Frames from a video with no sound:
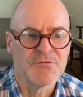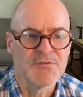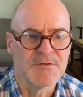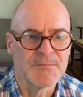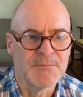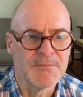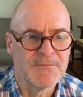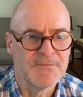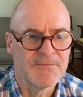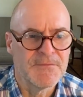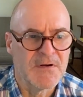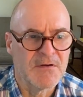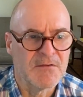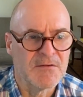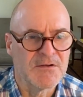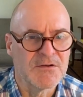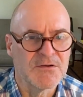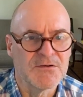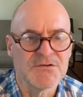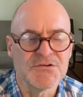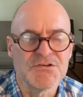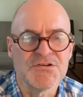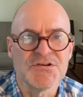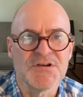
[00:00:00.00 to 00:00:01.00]
really
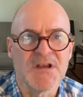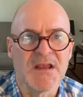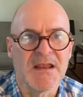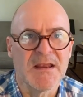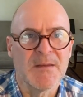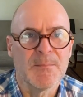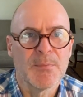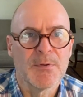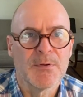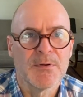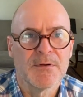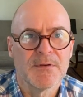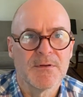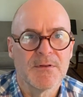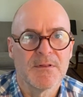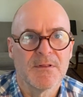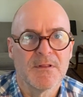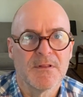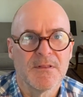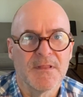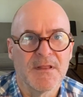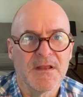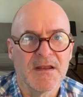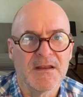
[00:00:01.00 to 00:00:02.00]
fairly good shape
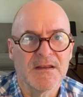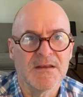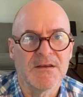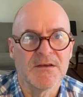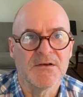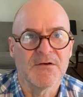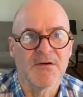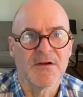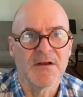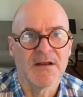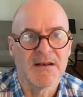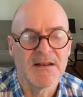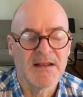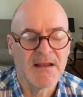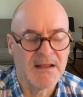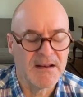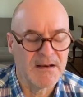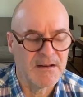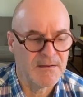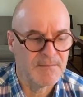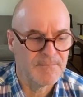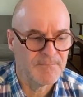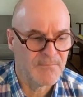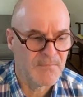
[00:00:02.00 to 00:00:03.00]
that year. I
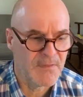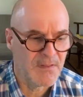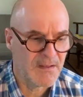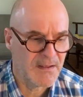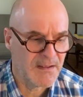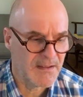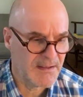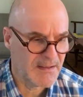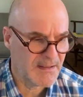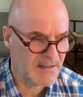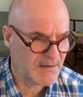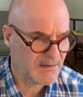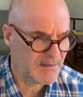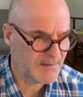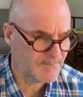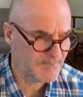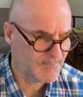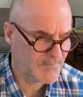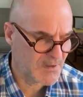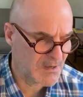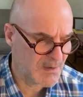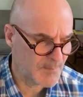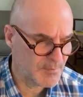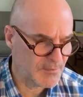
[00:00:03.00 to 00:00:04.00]
had
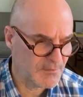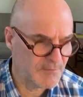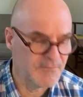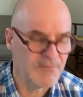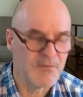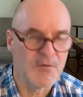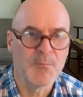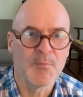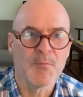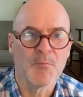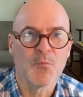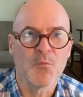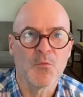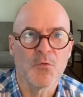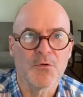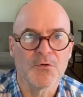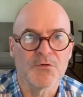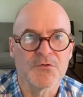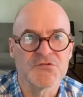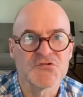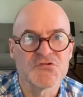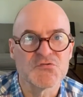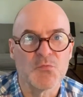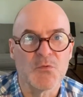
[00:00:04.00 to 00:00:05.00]
a couple of open
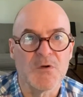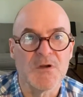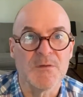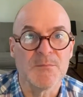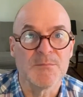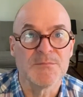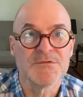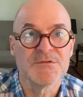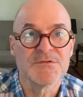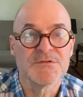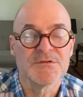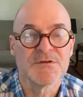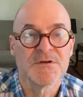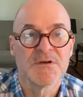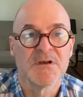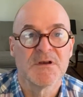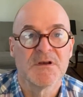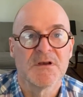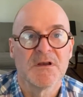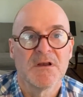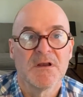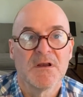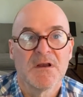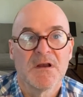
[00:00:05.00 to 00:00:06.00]
water swims,
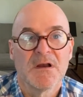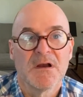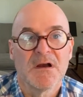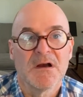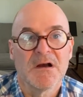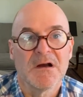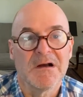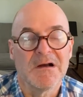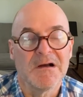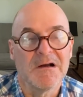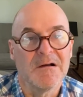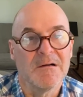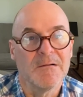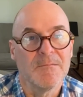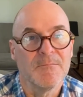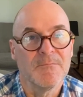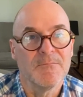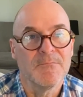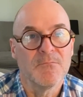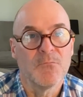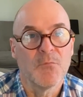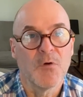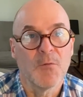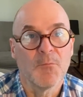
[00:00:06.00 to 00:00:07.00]

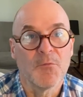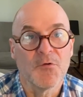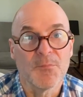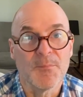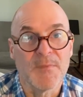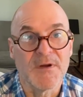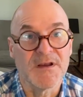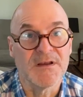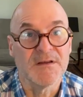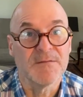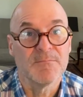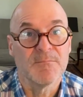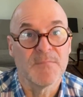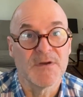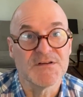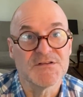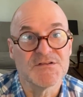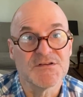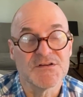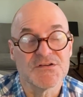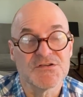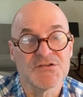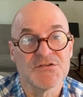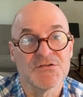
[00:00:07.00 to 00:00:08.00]
one with my
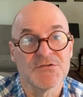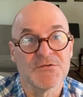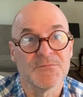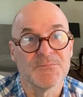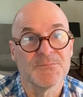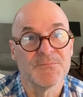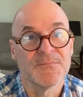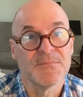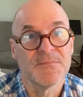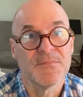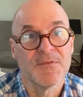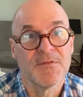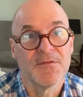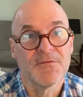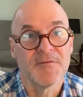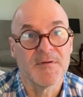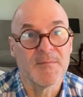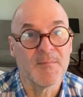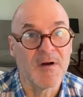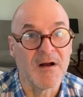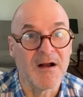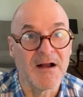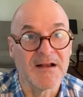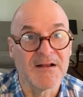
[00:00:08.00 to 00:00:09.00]
sister,
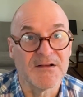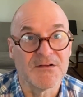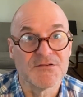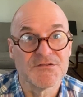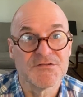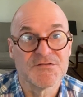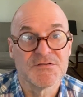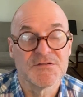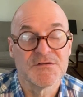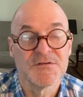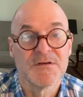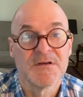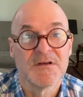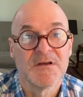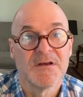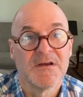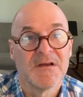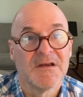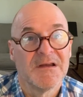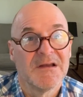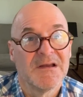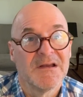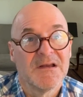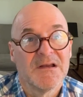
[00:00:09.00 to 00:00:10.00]
3 miles,
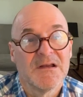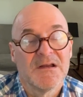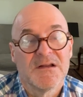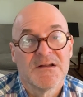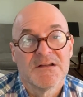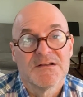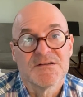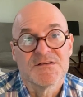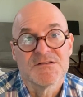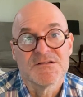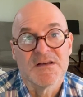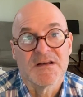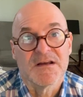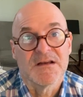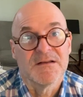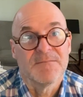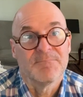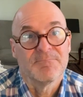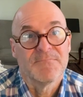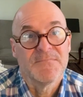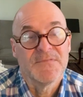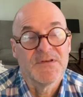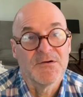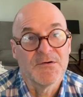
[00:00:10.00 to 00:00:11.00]
It's like
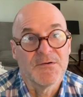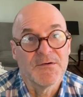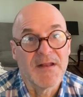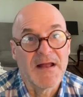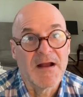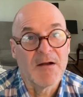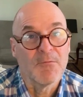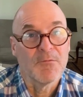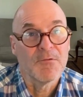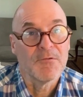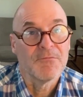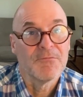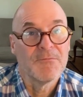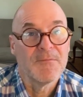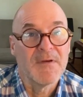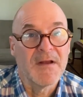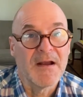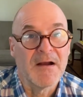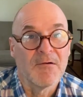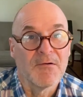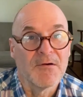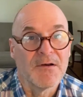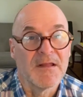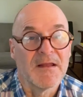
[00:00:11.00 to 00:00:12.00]
a, you know, an
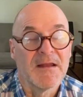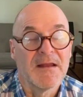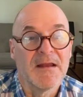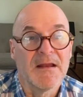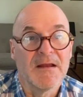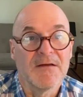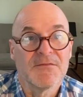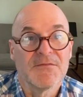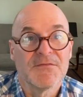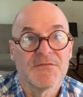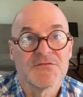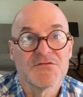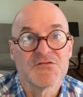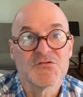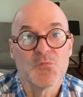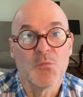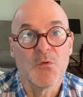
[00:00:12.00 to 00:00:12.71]
hour and a half